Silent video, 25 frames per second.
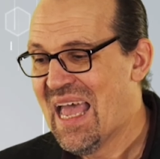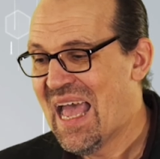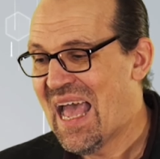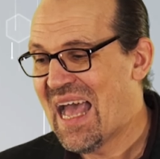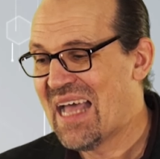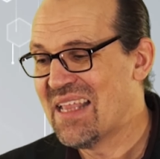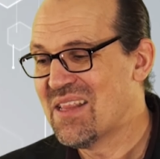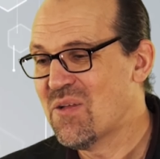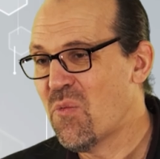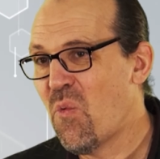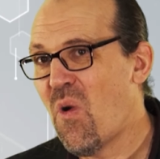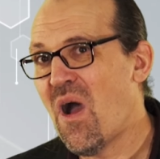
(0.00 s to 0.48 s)

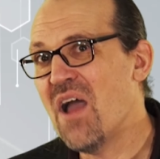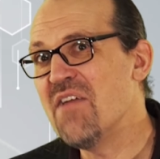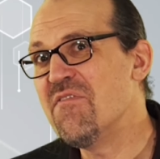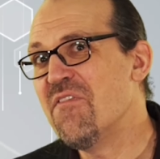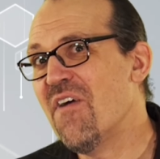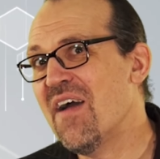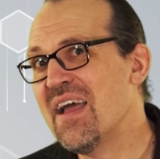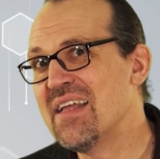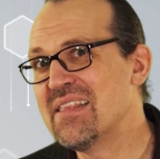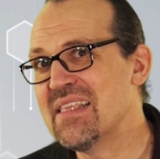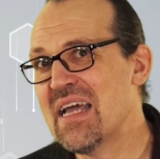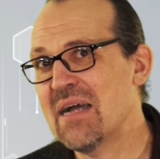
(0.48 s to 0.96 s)
And the
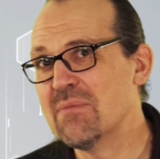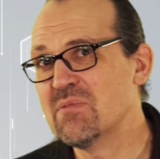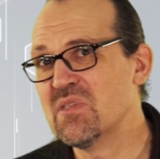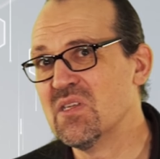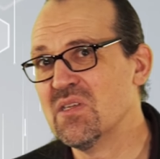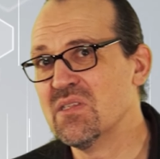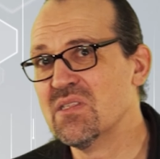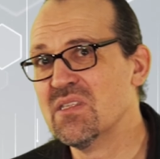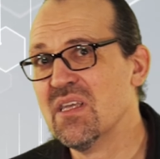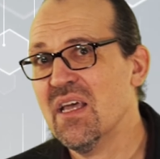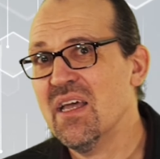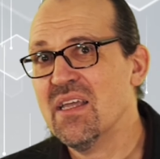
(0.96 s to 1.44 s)
Wi-Fi
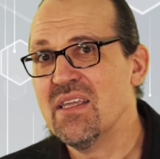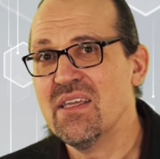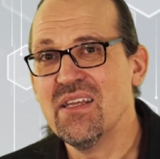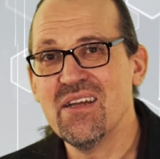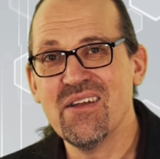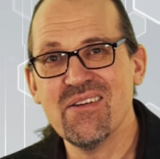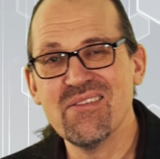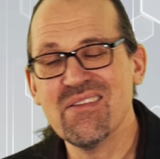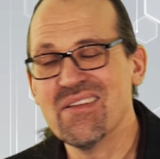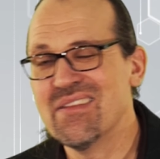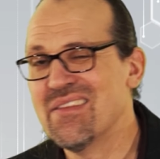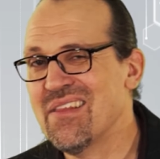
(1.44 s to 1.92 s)
adapters, you
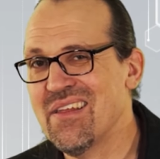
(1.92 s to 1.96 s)
know,